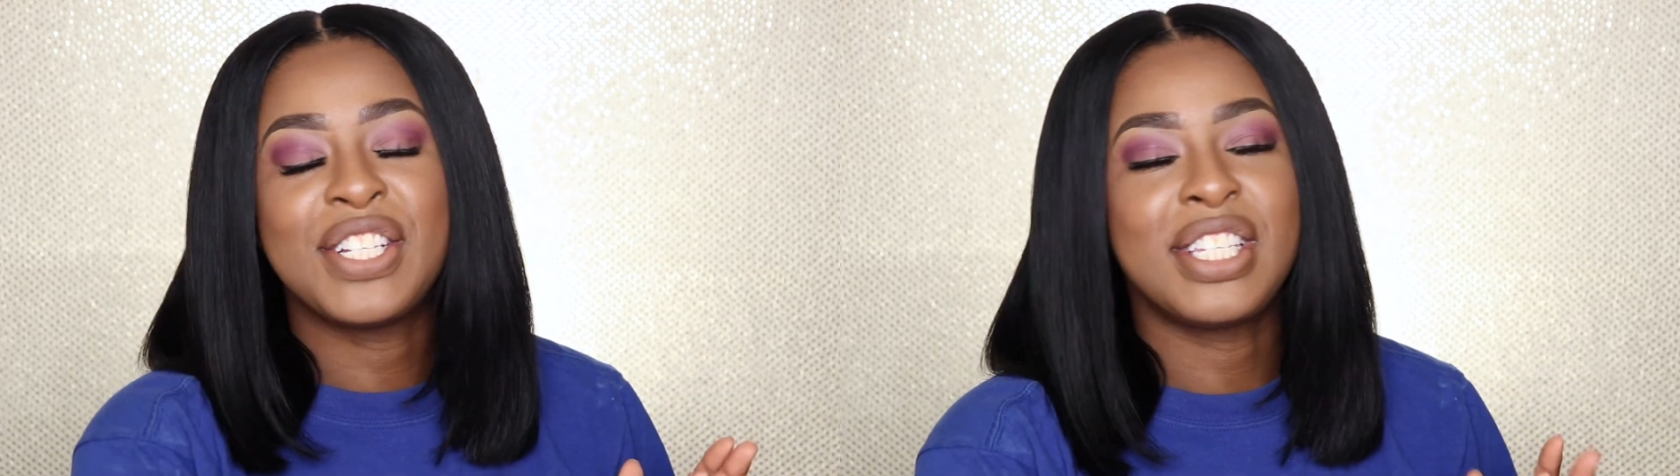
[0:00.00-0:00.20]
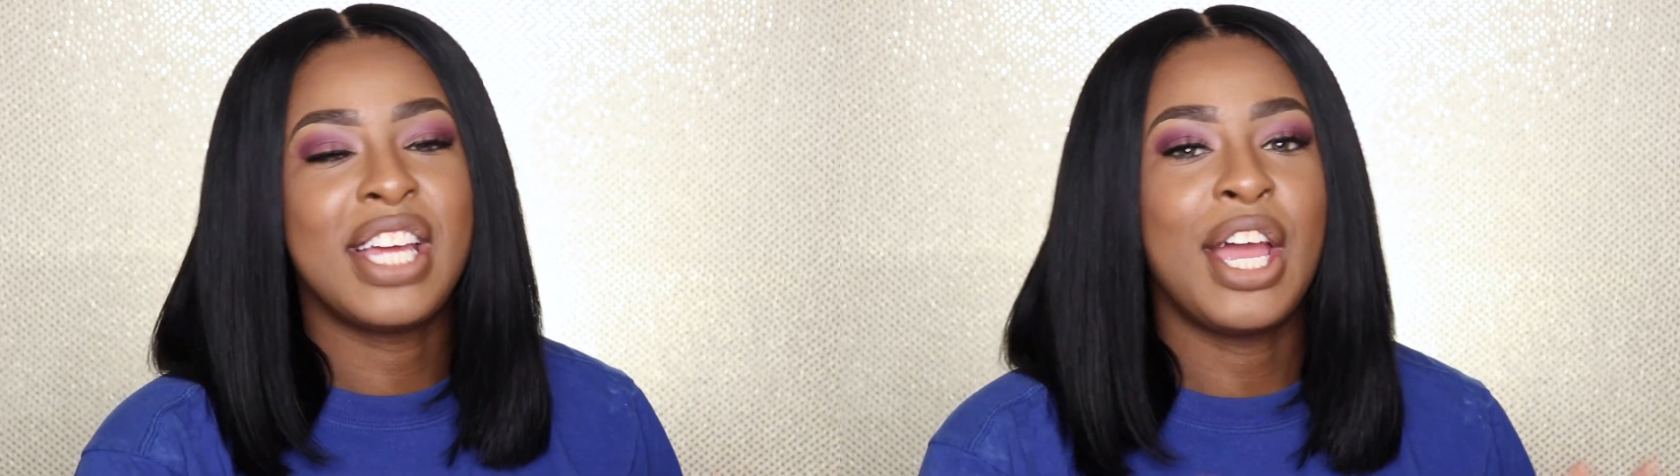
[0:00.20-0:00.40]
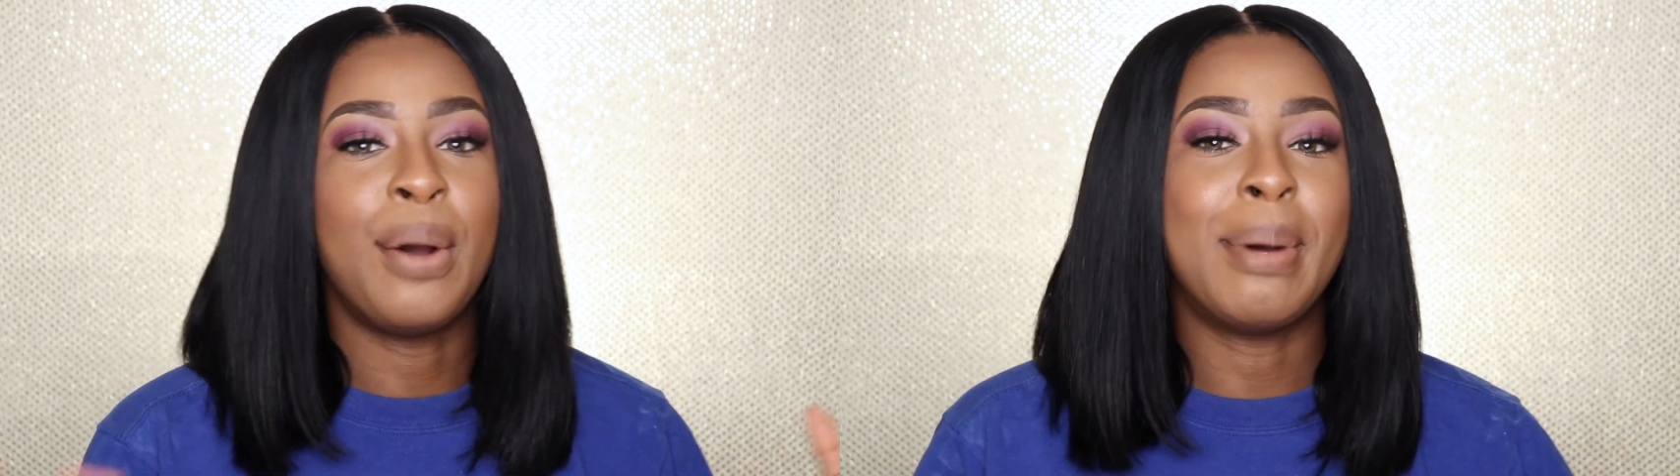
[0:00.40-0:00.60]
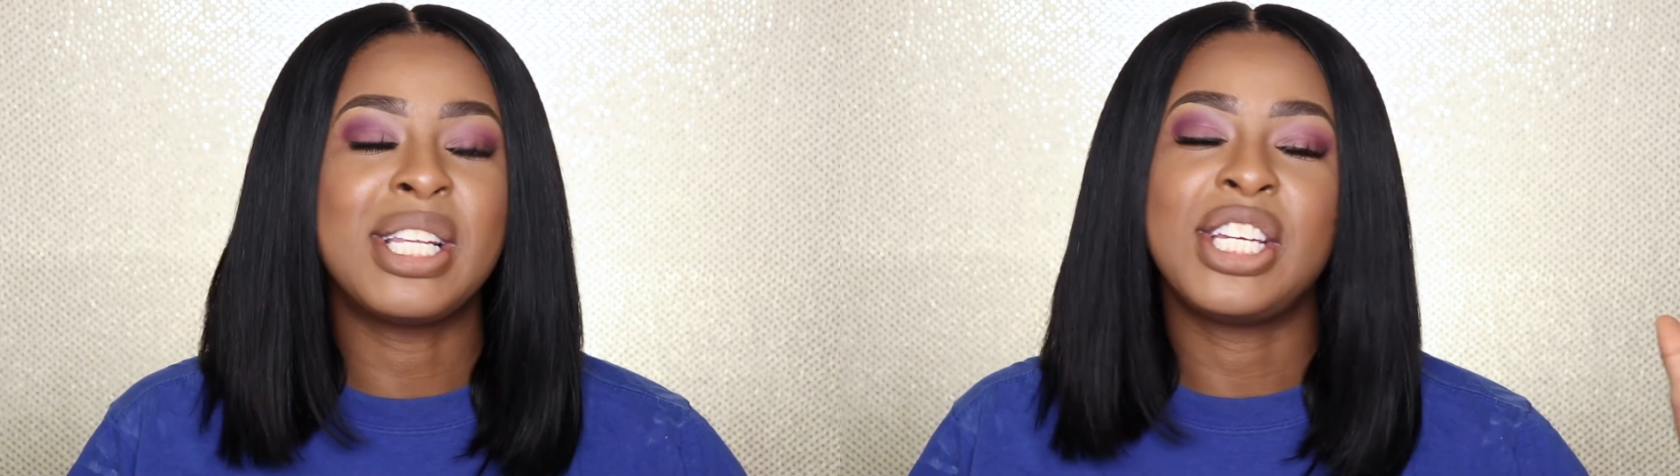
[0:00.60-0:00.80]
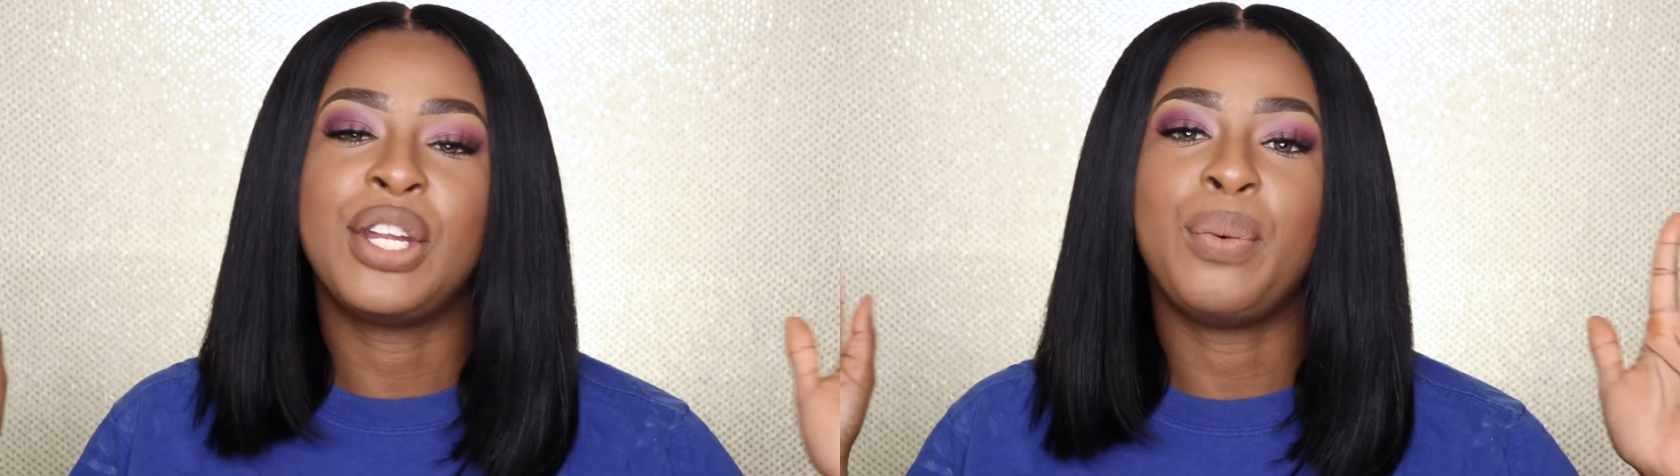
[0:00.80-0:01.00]
here today on my
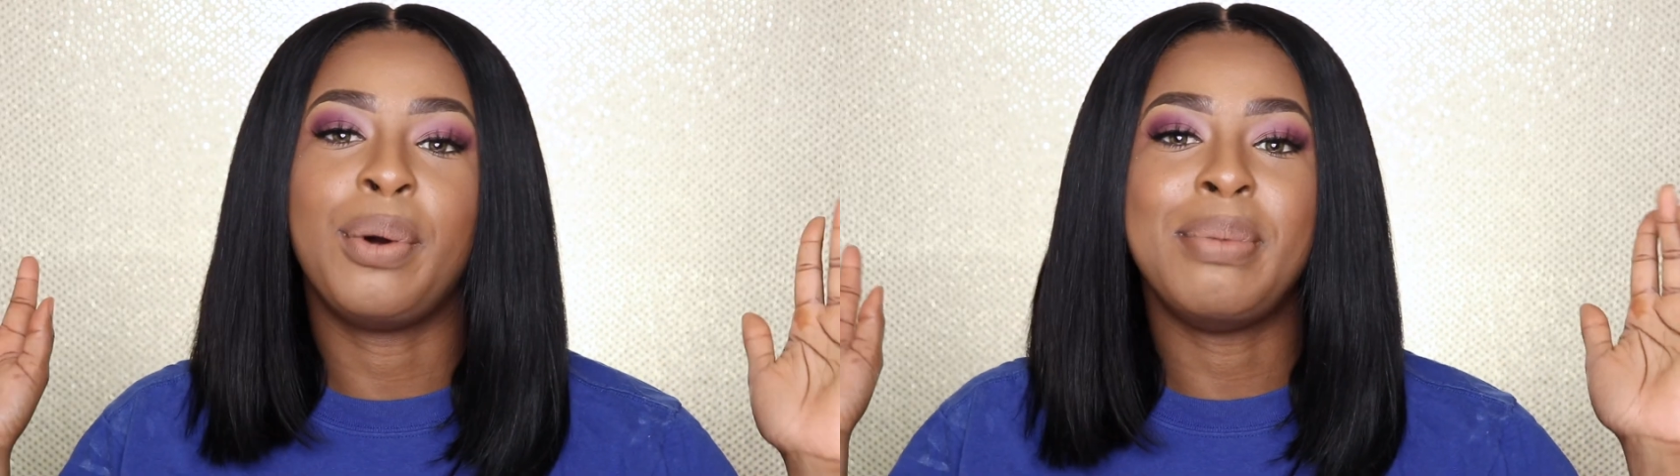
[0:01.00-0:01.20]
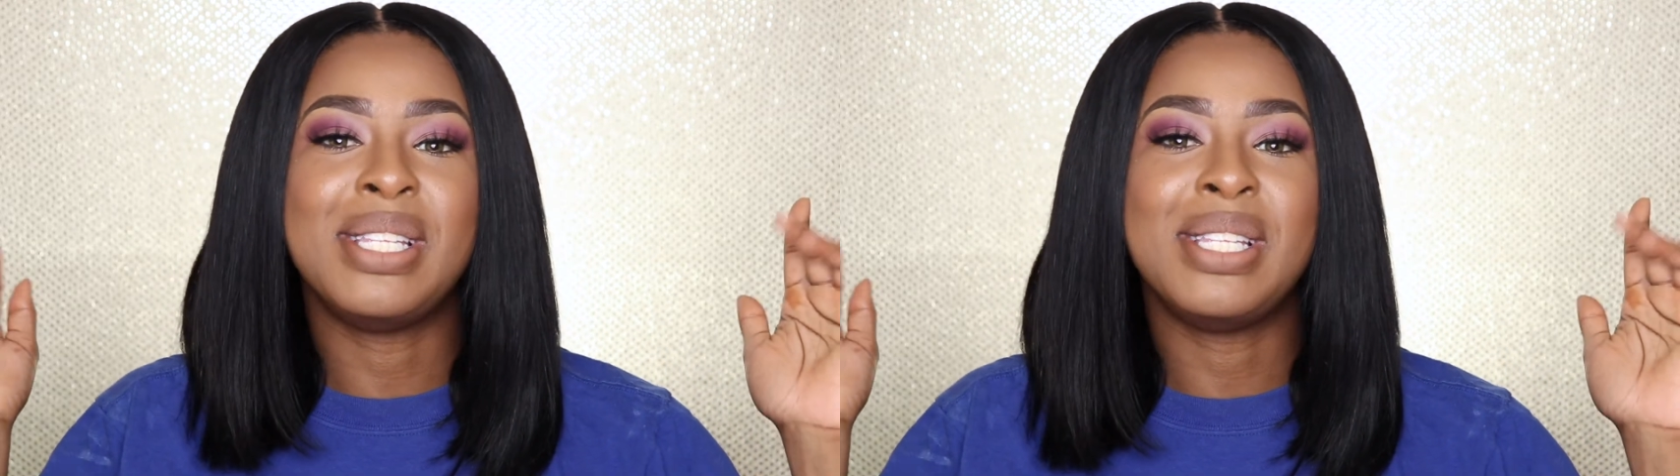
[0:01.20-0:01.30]
channel will